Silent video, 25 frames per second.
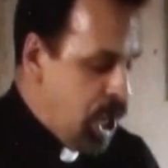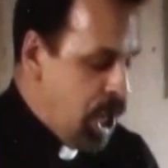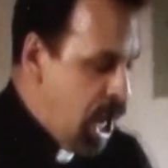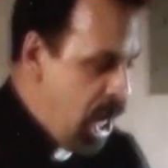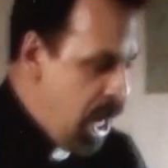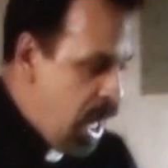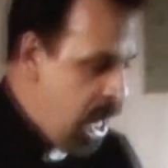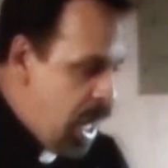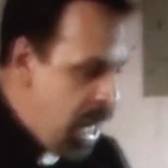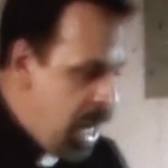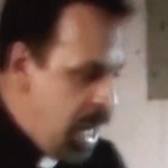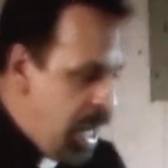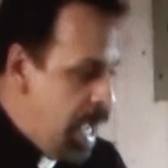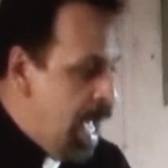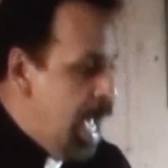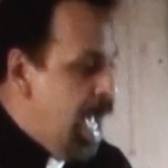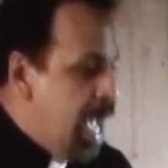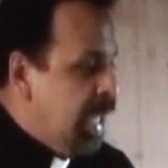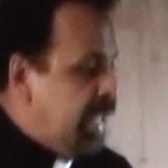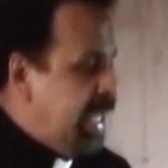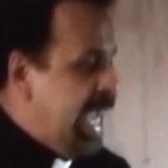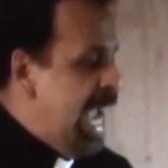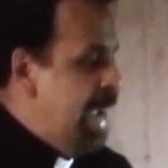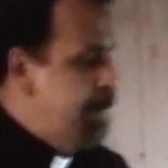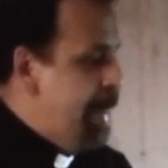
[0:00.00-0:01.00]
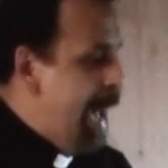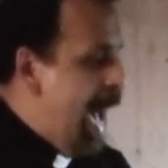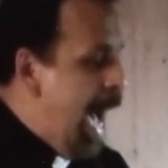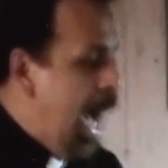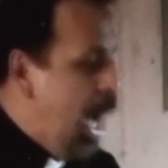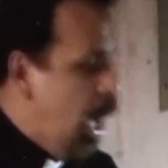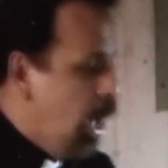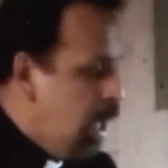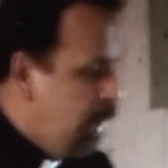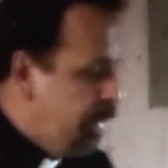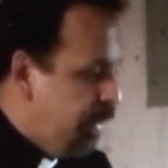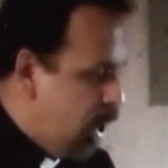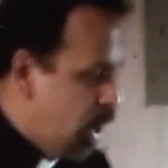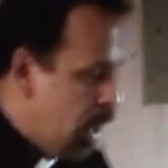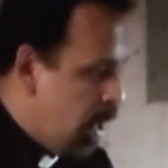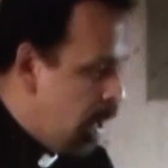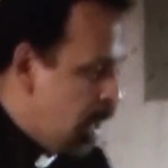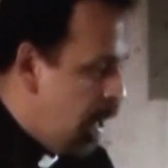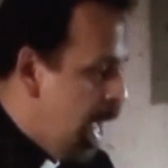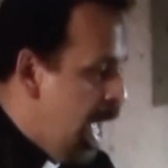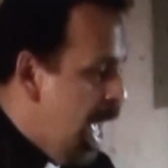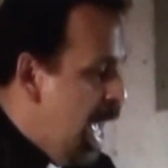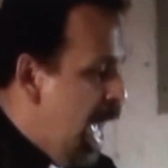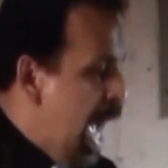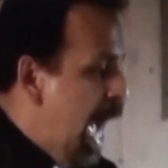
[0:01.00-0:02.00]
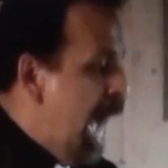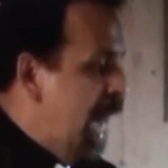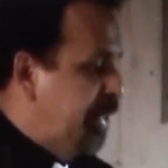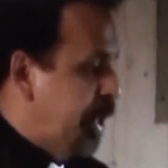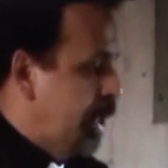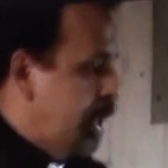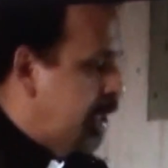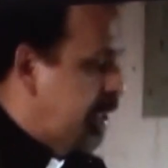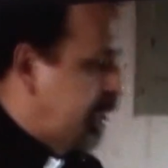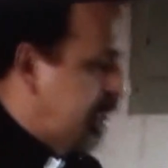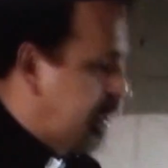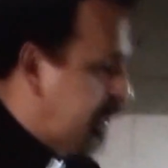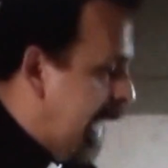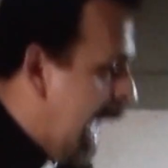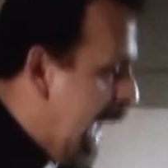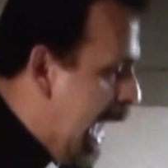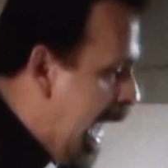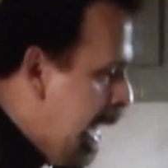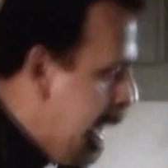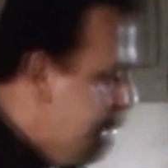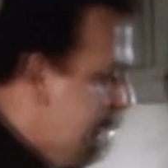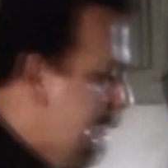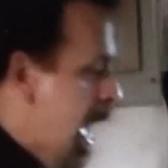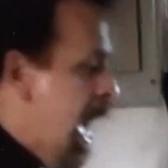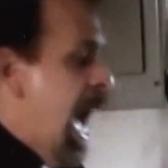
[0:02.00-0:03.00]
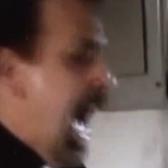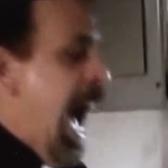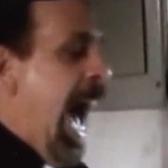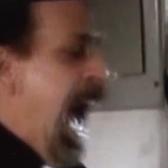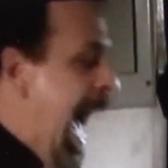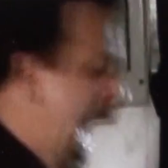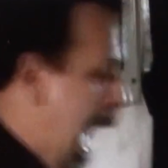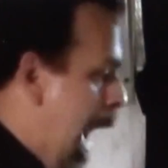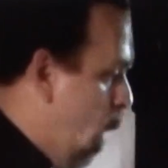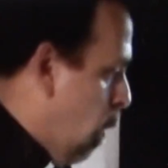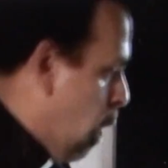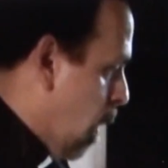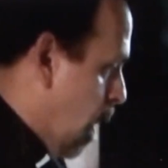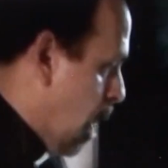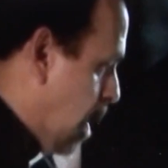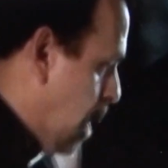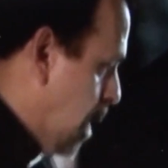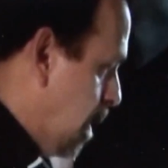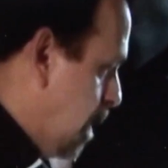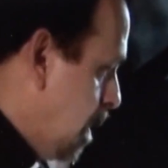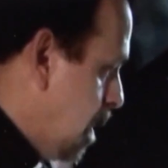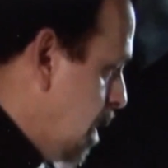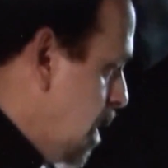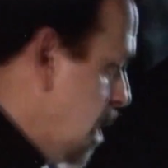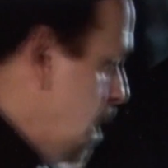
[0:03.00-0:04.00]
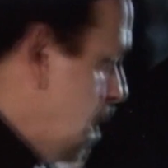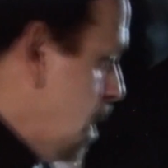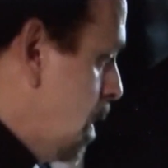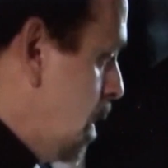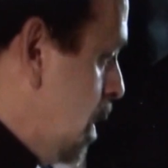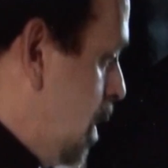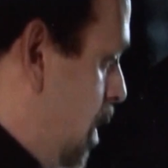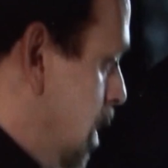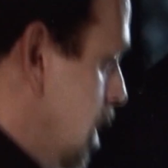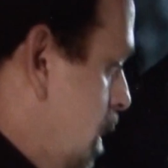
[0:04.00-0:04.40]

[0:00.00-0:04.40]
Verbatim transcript: effects in the terms of like computer, you know,